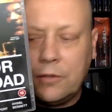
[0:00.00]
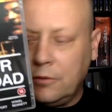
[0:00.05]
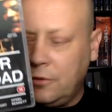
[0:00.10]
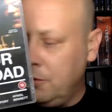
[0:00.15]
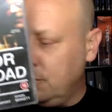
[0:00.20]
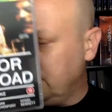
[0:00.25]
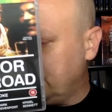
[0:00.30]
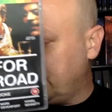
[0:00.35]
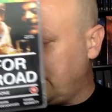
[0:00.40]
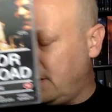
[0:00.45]

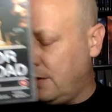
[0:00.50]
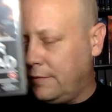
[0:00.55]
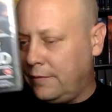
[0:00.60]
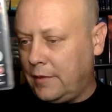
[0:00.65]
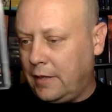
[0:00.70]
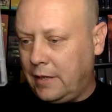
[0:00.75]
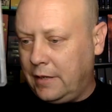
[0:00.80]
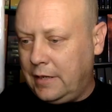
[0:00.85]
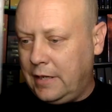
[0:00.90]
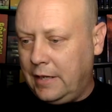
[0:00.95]
cool
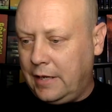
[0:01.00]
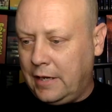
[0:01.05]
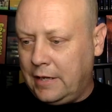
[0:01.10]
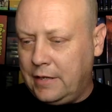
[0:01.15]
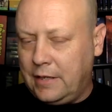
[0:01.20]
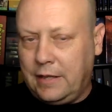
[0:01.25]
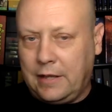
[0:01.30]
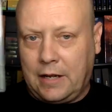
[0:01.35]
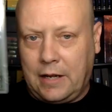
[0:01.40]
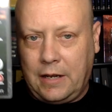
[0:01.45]
stuff. A neat
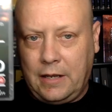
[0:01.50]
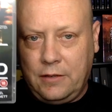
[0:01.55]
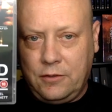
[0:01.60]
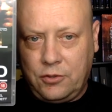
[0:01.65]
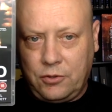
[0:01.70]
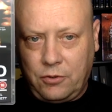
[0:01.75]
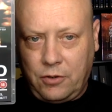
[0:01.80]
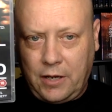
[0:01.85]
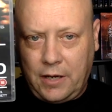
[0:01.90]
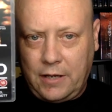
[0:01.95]
indie that I
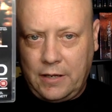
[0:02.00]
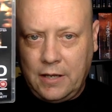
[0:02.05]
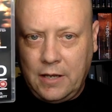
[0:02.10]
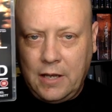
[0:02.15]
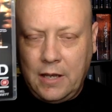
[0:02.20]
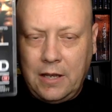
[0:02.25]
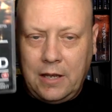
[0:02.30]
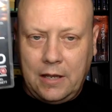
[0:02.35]
enjoyed,